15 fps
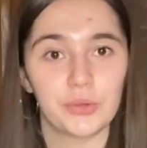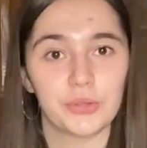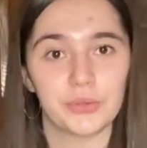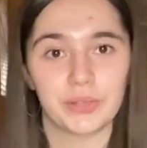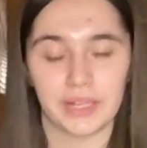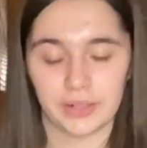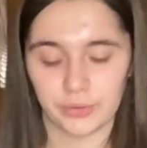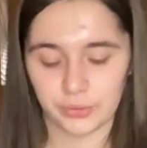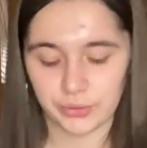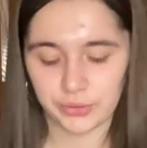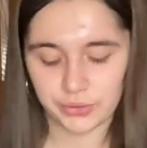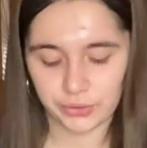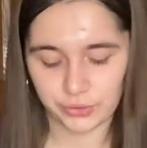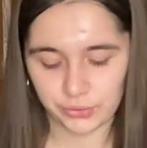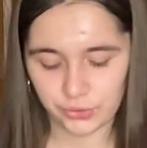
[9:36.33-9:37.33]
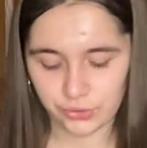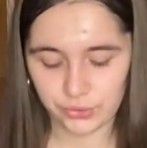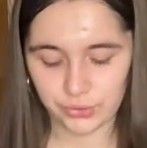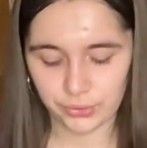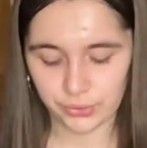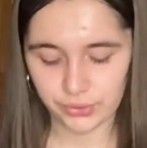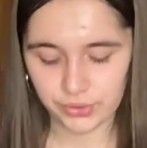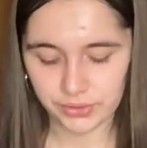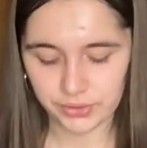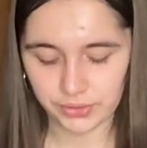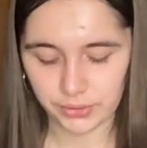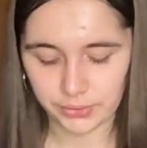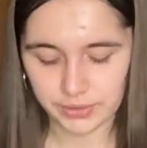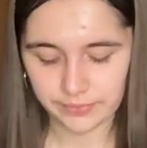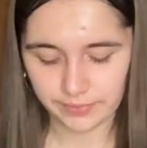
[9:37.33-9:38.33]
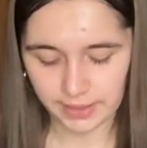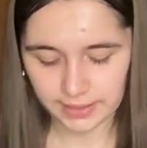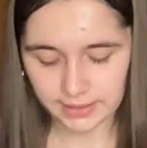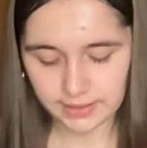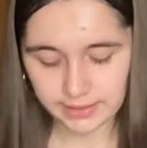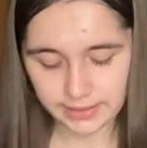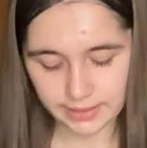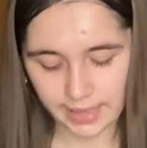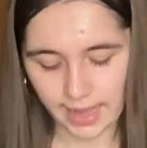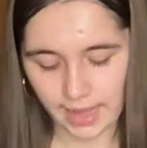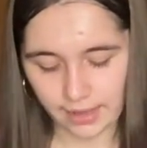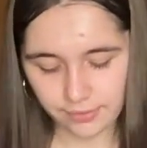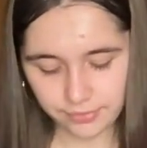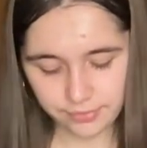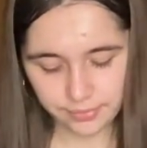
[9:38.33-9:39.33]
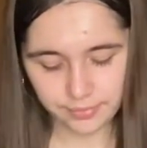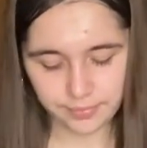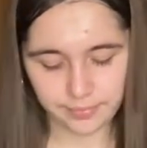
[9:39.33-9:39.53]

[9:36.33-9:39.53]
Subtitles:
you can cook 2 chudus, so divide it in half.